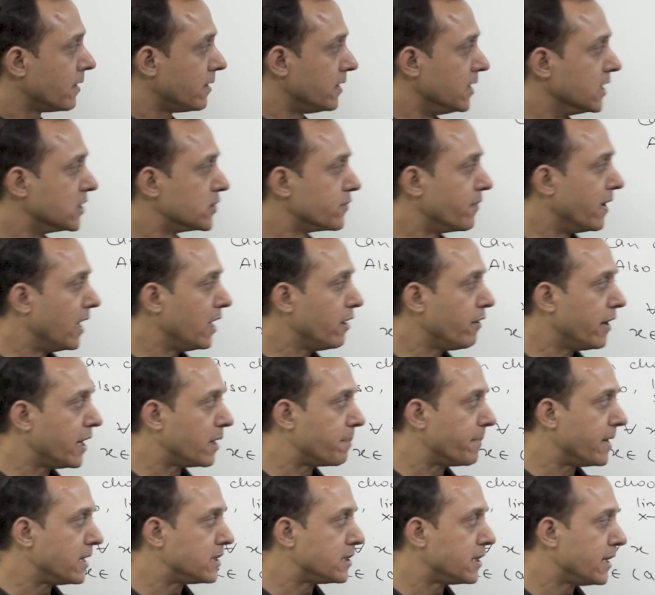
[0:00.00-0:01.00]
This value,
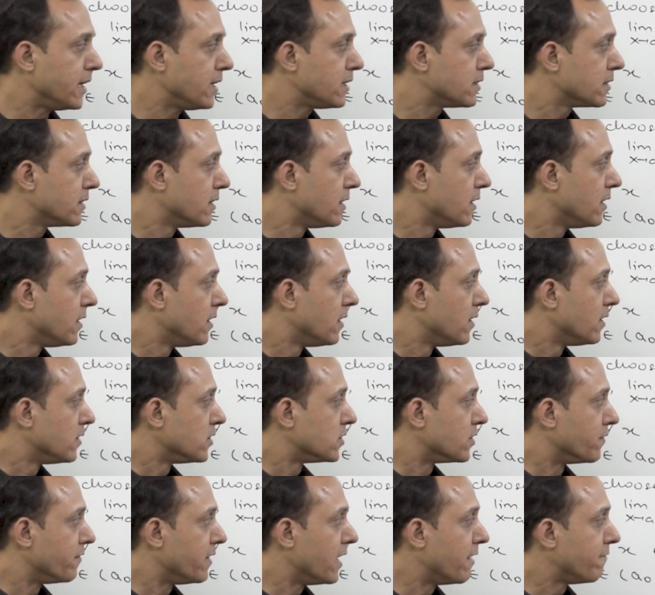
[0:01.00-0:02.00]
it may change.
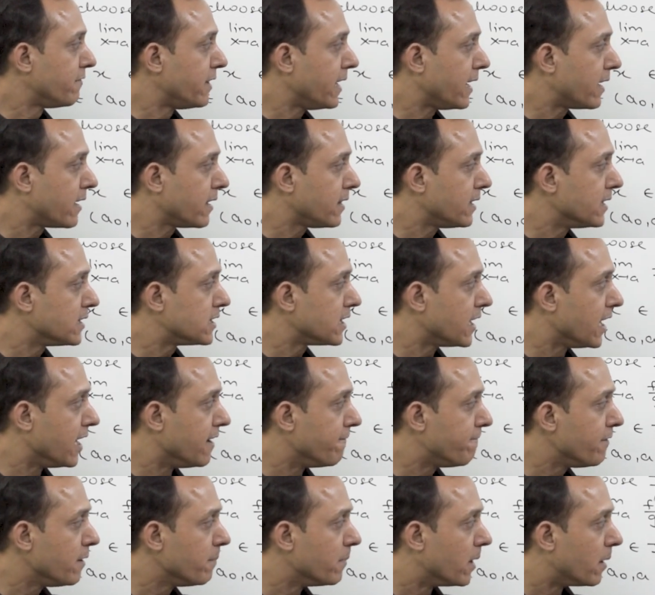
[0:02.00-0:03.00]
So we have taken this
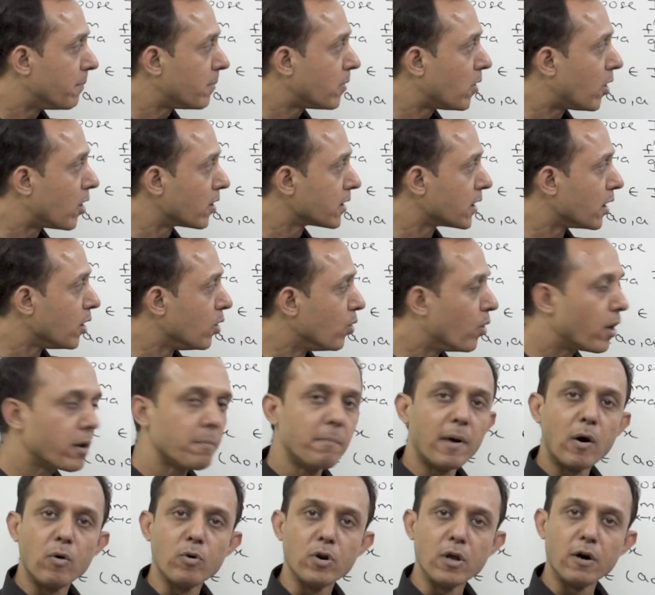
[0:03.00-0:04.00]
infimum or the lower
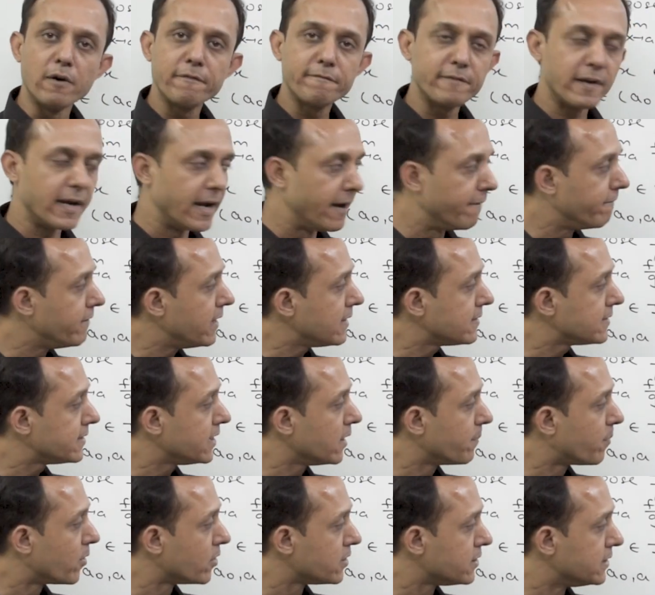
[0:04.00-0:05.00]
bound of f dash
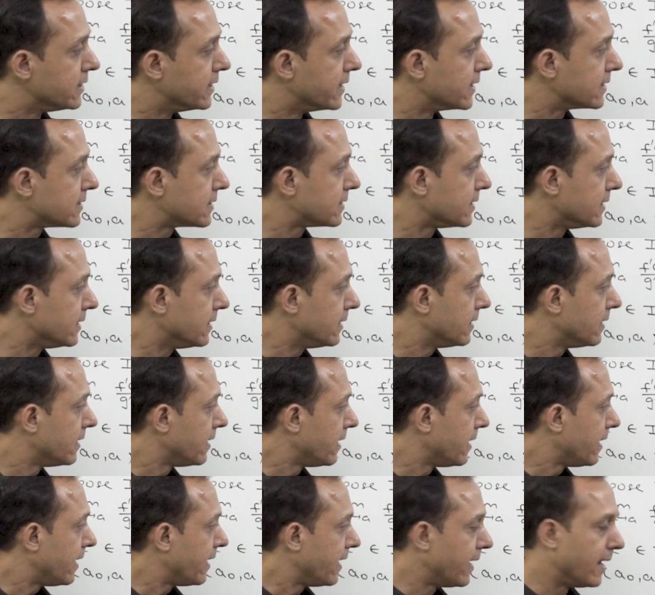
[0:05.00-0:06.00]
c upon g dash c
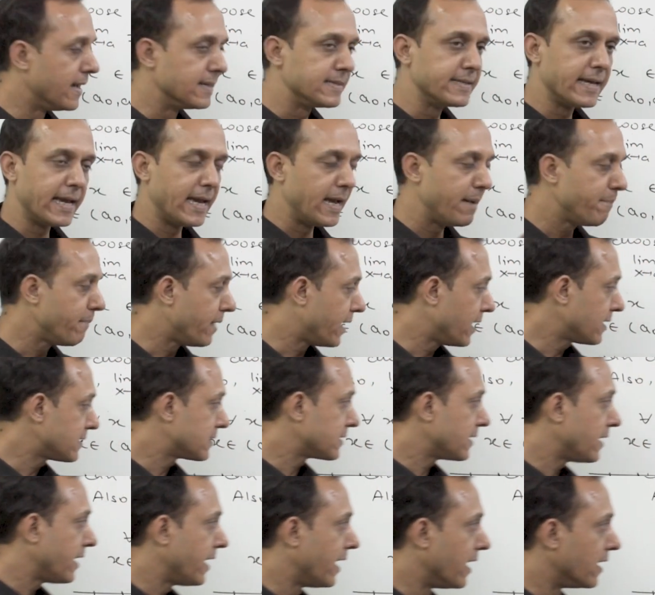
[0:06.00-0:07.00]
as
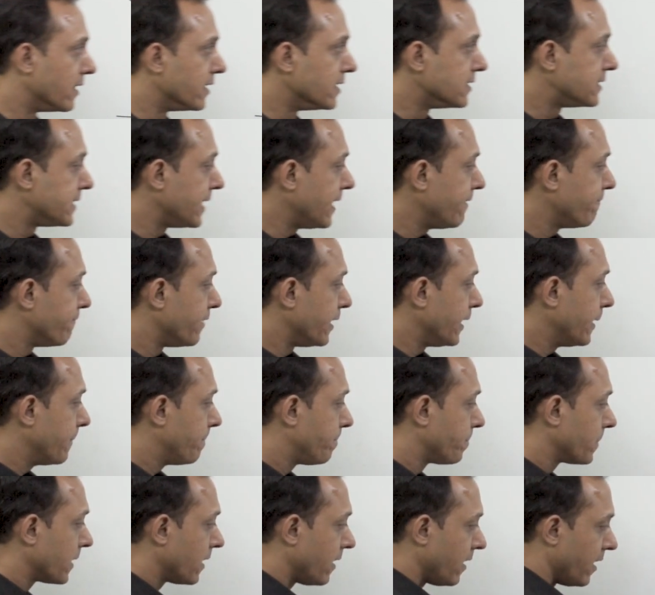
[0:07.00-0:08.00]
mx, and in the same
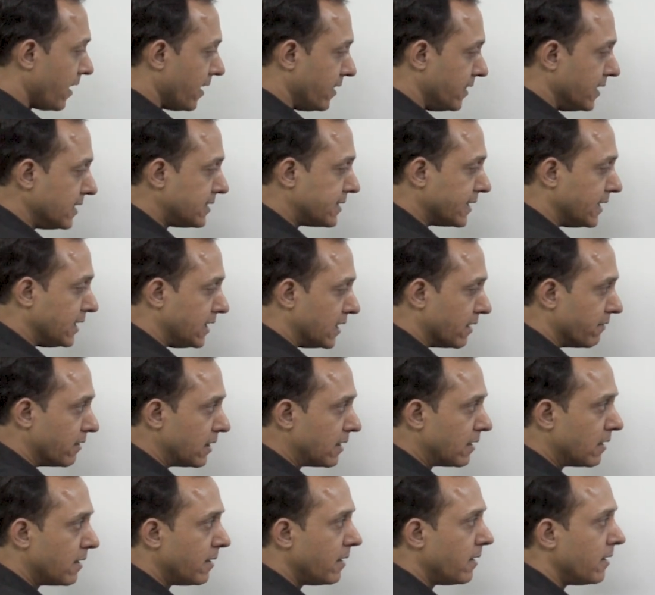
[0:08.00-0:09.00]
way, in this
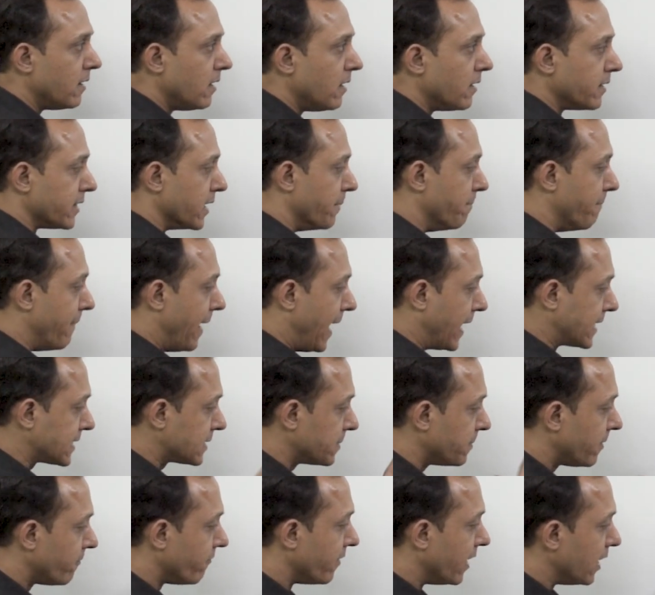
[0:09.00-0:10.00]
interval, the
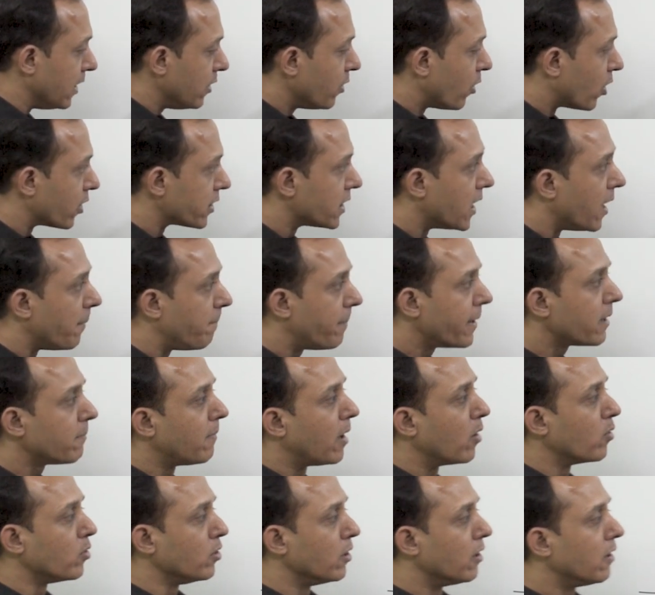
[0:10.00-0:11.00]
maximum value or the upper
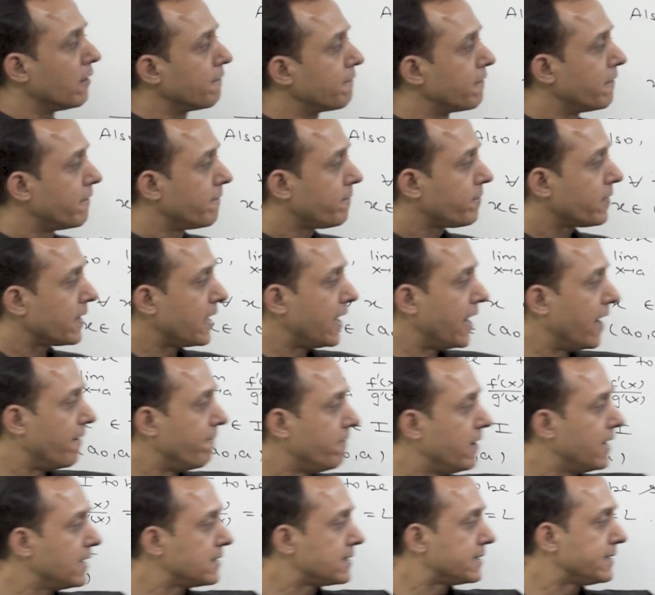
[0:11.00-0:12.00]
bound of
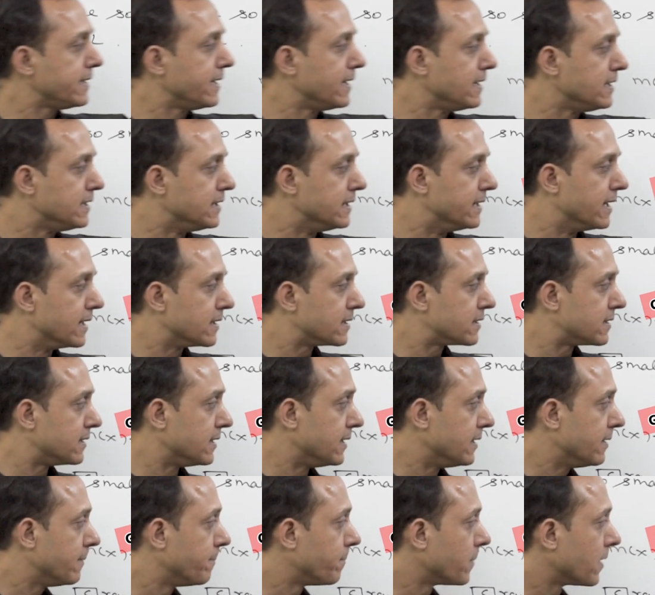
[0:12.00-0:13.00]
f dash c and g dash
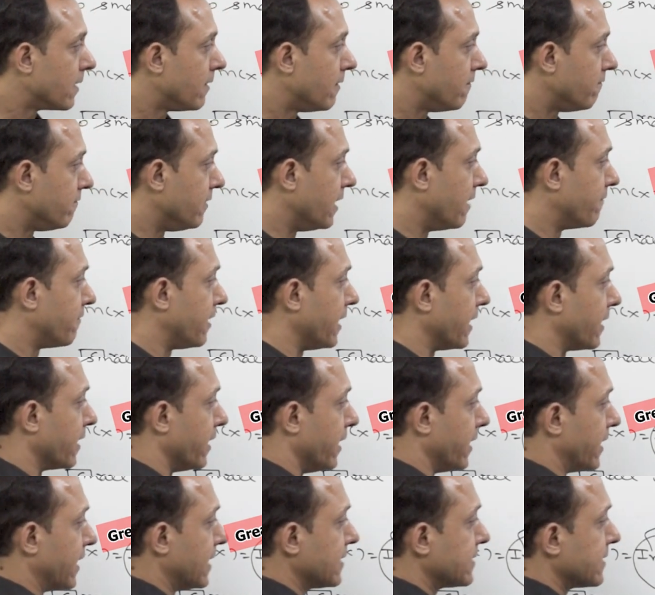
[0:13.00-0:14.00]
c, we have
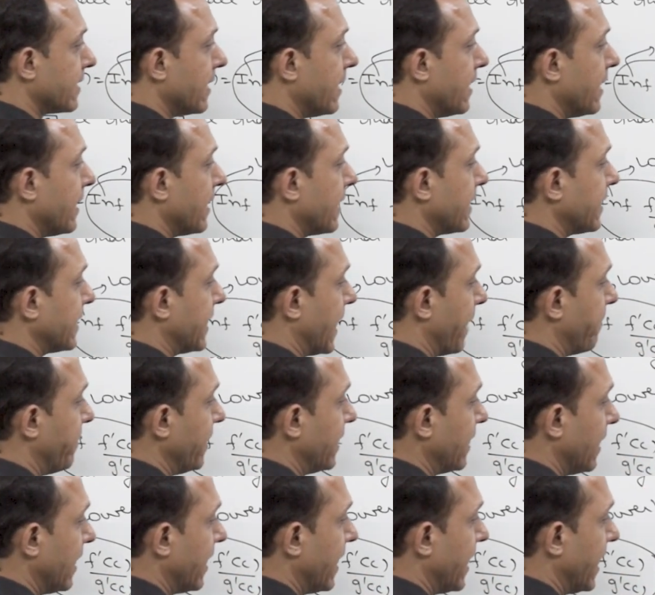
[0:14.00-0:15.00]
taken it as
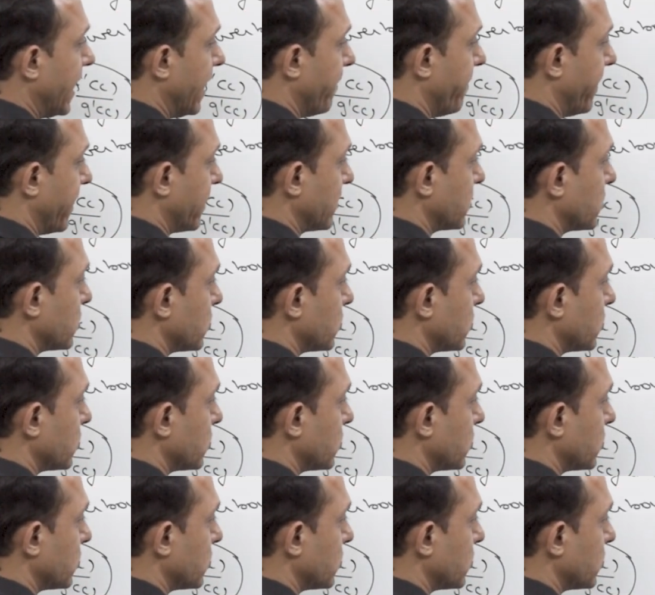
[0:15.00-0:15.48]
capital Mx.